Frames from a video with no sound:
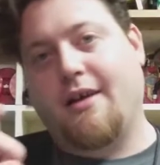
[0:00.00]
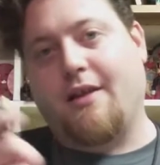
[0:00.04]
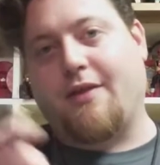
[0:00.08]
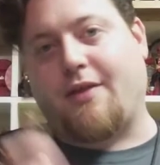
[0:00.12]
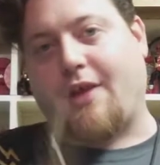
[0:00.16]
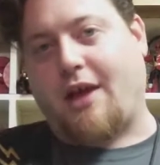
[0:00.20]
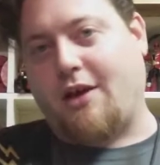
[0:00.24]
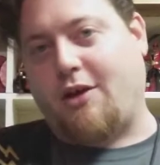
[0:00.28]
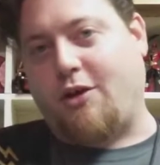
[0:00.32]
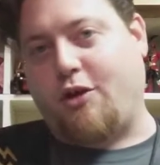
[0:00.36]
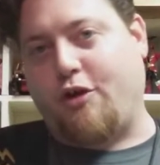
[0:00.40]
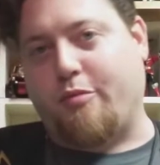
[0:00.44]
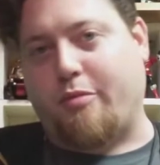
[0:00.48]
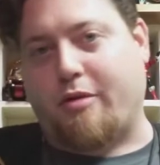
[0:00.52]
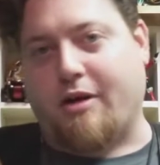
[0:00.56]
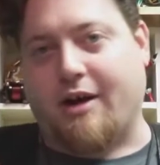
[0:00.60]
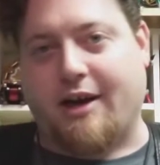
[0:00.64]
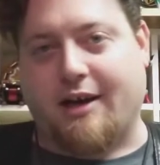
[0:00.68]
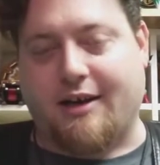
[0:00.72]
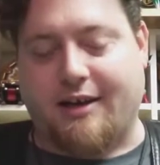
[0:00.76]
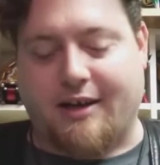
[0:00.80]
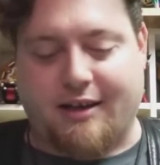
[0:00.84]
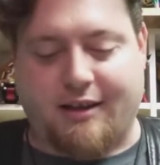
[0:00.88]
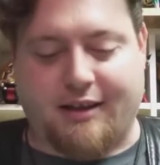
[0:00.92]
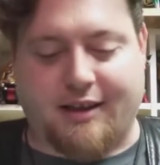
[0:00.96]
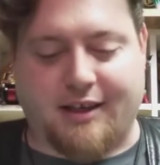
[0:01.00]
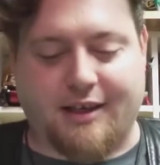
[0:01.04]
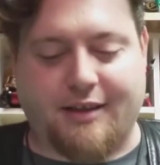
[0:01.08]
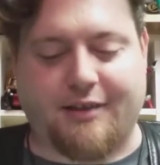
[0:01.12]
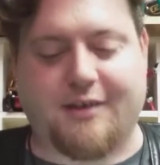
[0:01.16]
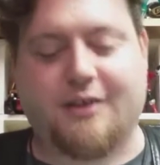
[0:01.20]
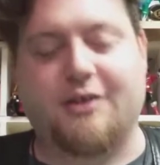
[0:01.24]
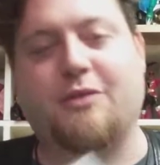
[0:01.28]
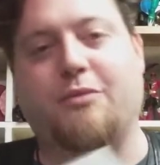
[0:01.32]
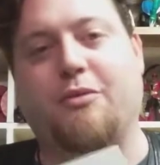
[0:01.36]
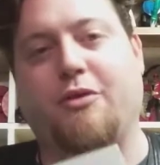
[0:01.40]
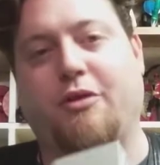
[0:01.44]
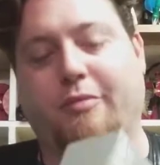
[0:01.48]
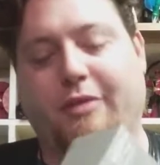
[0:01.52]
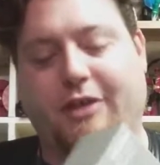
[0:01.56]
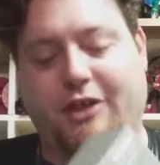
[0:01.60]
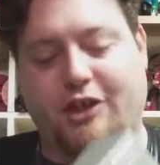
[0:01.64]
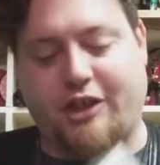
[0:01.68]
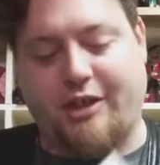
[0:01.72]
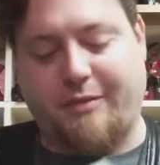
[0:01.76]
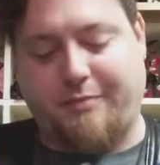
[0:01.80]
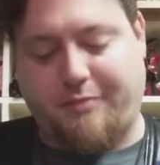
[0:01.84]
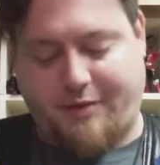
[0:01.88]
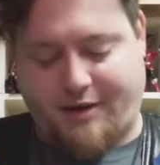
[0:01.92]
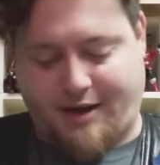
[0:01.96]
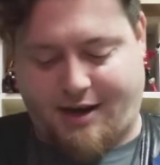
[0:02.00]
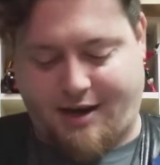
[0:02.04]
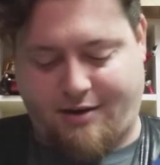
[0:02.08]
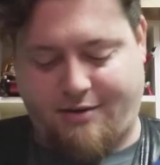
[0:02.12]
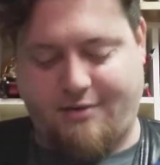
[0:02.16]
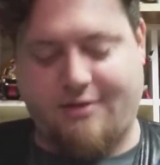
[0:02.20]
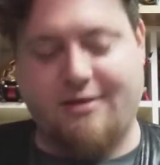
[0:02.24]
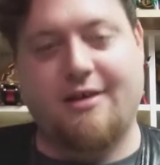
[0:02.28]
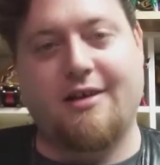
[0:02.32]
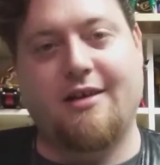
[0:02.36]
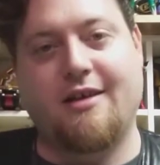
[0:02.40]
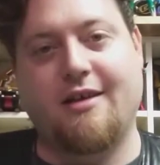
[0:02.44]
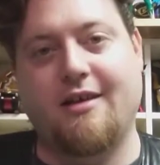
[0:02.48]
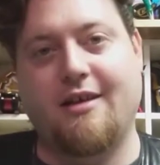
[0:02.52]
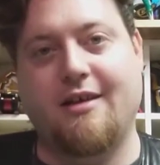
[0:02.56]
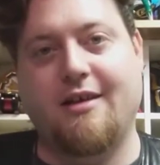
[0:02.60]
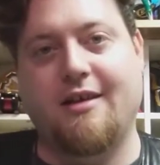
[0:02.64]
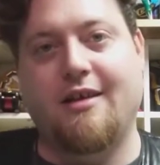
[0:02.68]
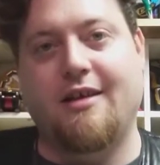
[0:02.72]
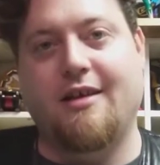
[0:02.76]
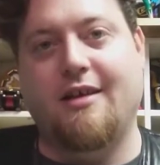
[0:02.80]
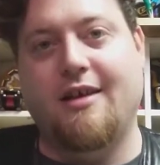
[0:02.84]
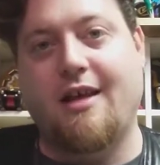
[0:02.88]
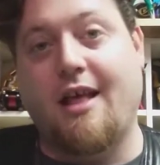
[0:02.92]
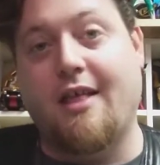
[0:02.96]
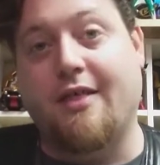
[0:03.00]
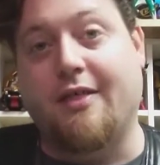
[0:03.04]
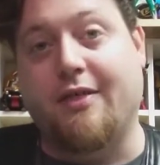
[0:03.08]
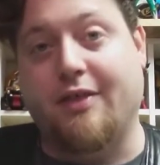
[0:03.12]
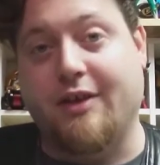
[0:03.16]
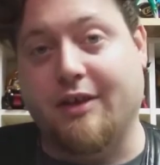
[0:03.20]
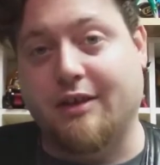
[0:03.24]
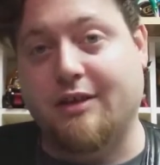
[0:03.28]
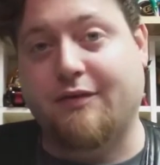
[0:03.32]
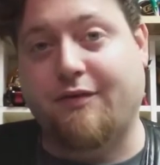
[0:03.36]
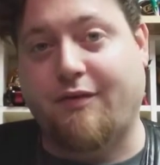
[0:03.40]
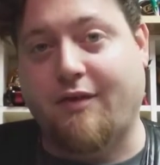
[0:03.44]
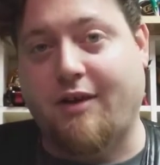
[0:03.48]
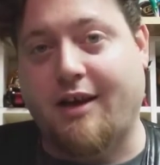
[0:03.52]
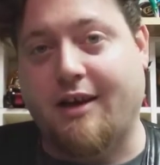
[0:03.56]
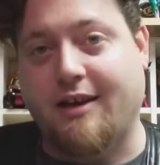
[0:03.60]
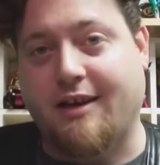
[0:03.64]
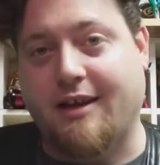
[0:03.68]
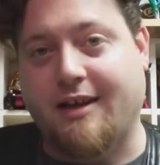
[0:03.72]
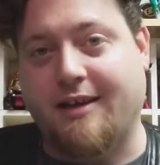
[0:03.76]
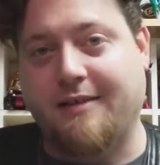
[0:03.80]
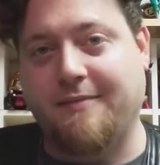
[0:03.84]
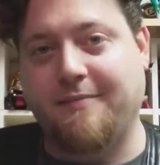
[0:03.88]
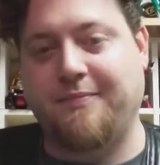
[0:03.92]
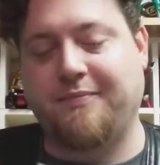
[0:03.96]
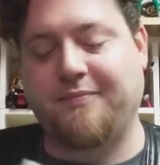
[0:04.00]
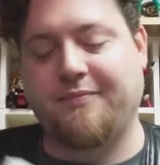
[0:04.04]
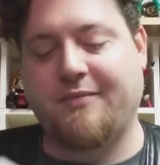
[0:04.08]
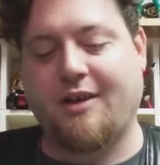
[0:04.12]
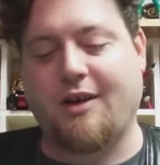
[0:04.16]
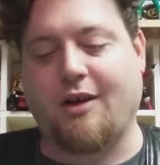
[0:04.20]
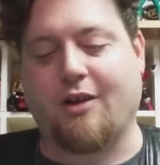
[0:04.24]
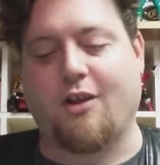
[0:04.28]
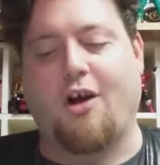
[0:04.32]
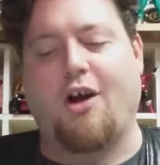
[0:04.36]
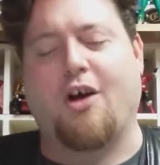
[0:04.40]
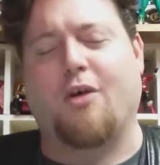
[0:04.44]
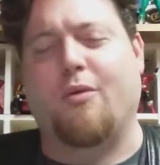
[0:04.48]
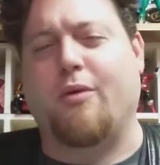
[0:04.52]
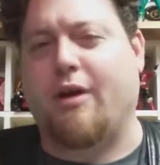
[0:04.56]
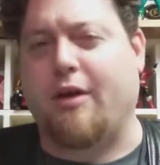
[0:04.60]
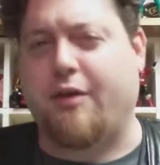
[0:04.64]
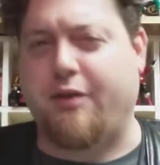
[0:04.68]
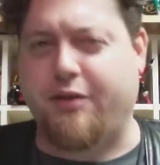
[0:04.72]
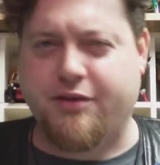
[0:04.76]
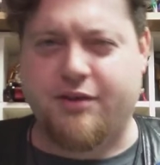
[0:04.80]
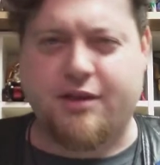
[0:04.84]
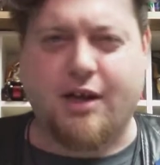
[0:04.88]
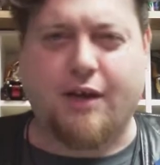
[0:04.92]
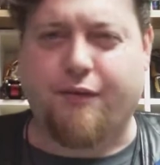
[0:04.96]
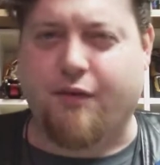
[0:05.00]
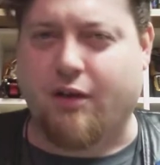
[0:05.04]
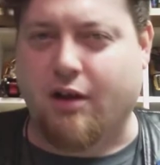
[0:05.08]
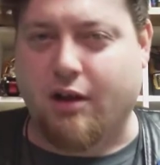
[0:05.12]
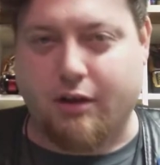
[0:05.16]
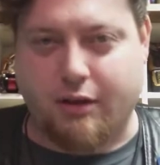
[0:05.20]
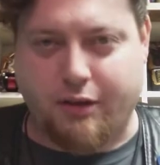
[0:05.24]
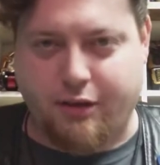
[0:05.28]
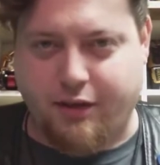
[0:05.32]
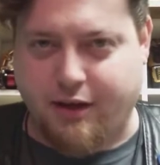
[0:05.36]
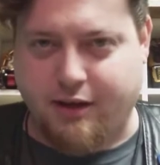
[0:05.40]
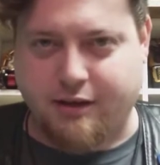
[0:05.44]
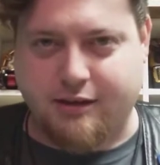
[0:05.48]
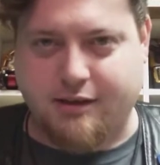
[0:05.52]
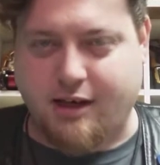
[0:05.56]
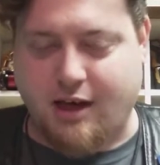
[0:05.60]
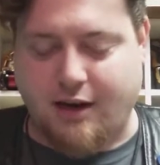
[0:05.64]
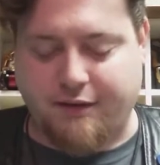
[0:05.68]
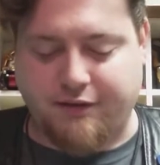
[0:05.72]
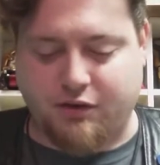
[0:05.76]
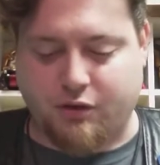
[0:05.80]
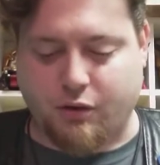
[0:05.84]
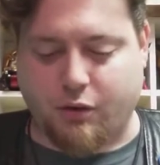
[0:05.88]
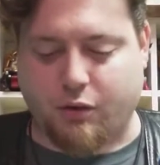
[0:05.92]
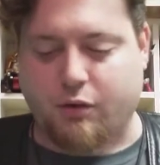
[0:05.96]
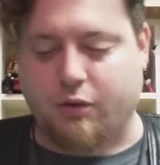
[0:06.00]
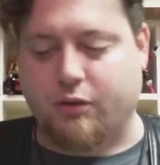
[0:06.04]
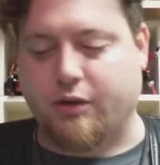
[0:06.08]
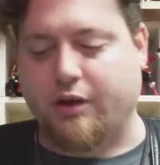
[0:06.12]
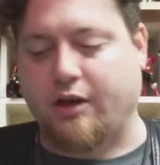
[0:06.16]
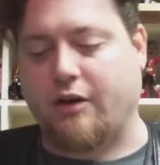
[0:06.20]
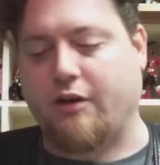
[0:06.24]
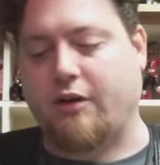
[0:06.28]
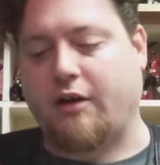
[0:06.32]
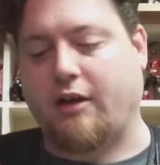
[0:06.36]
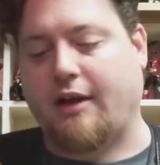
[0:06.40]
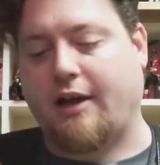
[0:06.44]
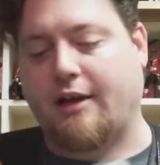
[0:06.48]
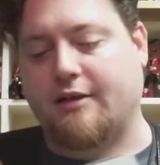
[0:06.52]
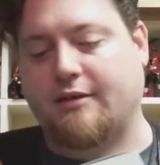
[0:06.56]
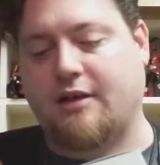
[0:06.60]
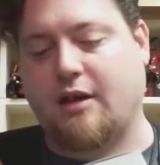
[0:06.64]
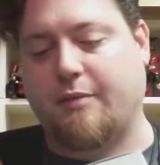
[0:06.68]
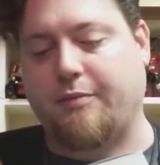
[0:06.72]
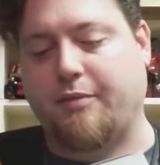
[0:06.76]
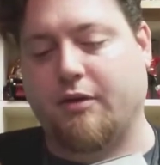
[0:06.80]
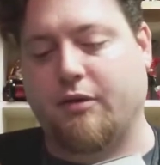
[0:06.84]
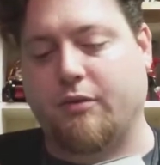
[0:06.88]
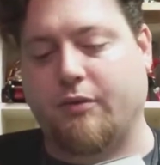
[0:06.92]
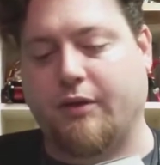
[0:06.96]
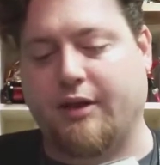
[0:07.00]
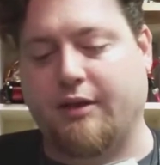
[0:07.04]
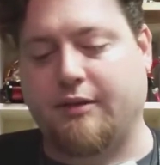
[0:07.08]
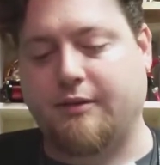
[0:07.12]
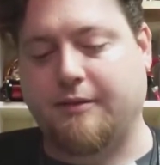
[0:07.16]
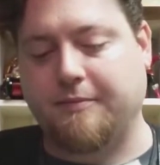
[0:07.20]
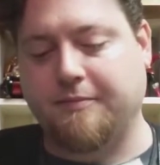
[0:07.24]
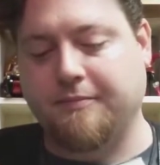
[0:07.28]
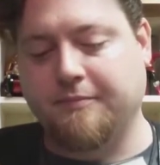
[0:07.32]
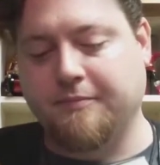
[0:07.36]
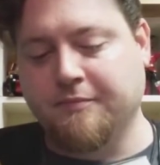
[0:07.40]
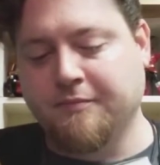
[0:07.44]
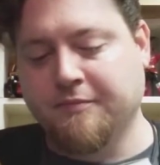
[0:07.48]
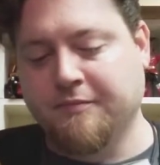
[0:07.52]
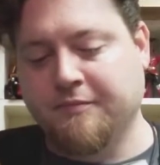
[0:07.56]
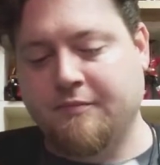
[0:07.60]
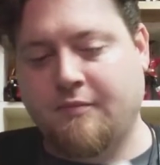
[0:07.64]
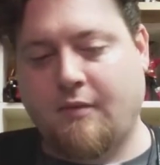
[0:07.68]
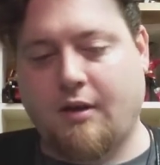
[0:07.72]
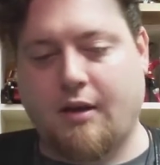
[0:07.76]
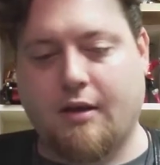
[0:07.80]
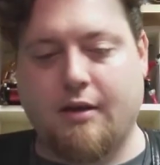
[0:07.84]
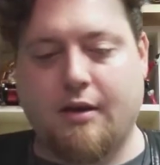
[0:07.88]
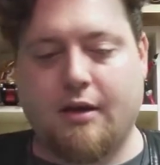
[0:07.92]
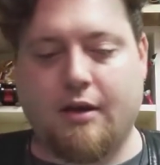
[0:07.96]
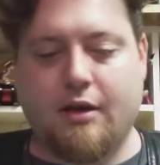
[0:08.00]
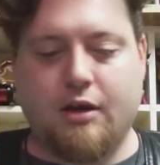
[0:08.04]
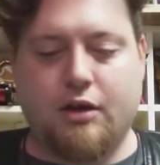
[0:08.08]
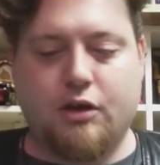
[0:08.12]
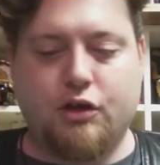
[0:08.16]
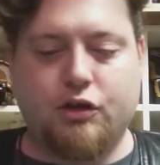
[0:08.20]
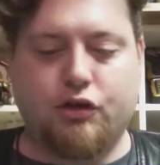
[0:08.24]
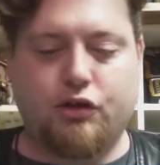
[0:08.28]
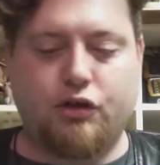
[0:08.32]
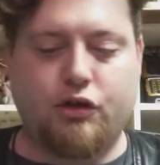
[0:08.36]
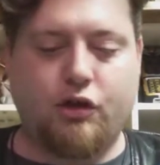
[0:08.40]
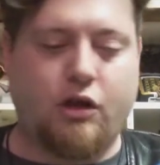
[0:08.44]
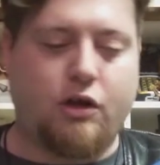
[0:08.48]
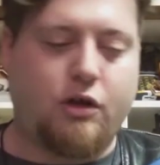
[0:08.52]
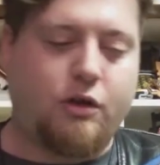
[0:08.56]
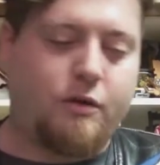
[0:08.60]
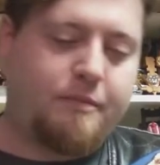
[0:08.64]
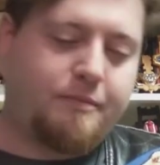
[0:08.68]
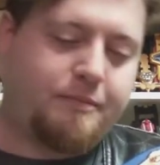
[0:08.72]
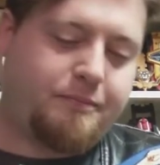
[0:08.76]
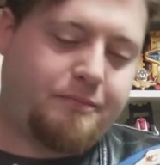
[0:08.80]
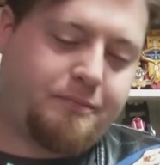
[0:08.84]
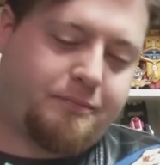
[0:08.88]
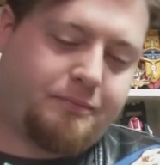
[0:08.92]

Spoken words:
Thank you, Brian Elliott. This will be shipped out this Friday, along with several other things that I've sold here in the last couple of weeks. So,